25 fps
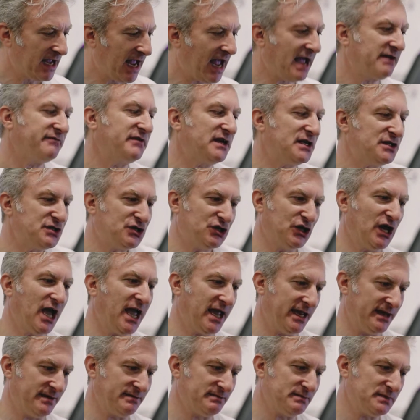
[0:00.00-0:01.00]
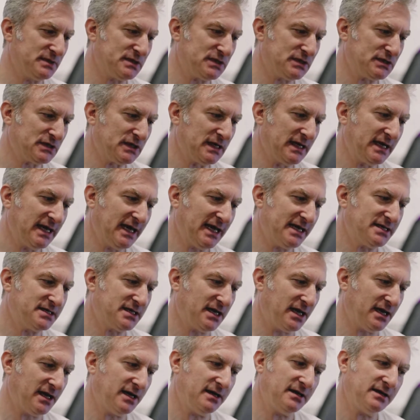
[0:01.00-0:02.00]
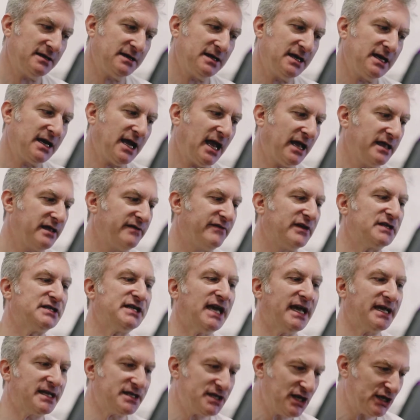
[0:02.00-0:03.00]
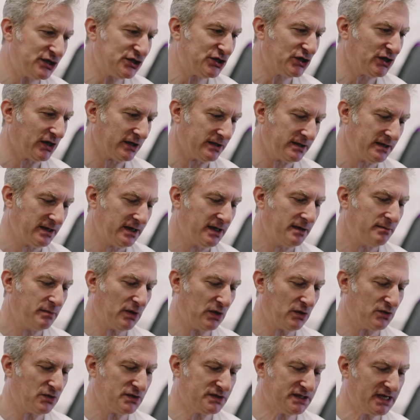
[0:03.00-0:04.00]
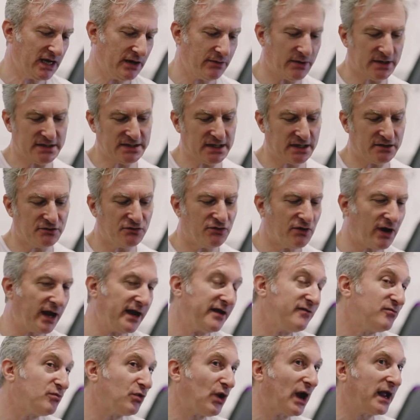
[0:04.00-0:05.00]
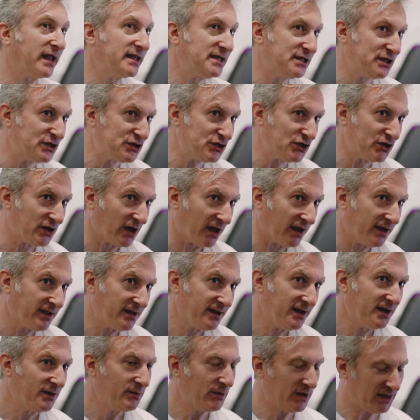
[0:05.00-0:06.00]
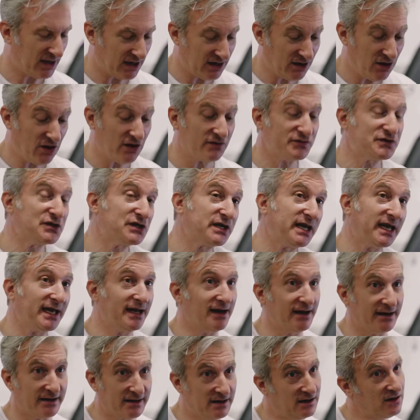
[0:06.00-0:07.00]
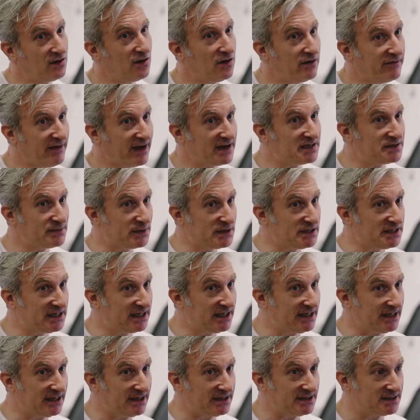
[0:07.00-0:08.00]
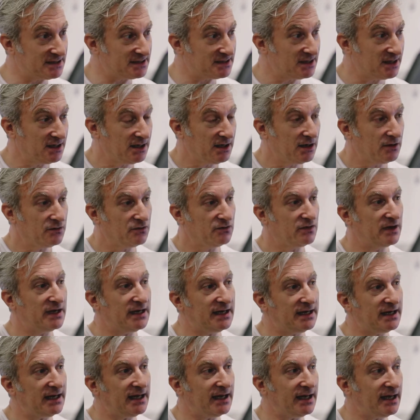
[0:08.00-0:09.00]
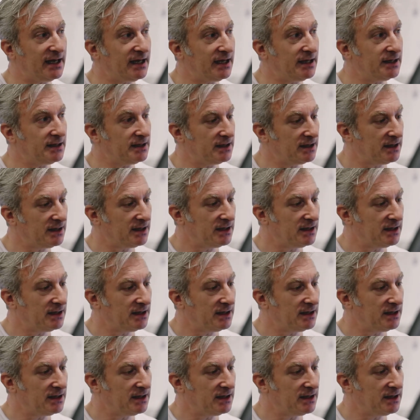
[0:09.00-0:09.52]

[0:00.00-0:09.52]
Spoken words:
having James as a kind of a technician, but also as a creative practitioner with a lot of skill and a lot of expertise, really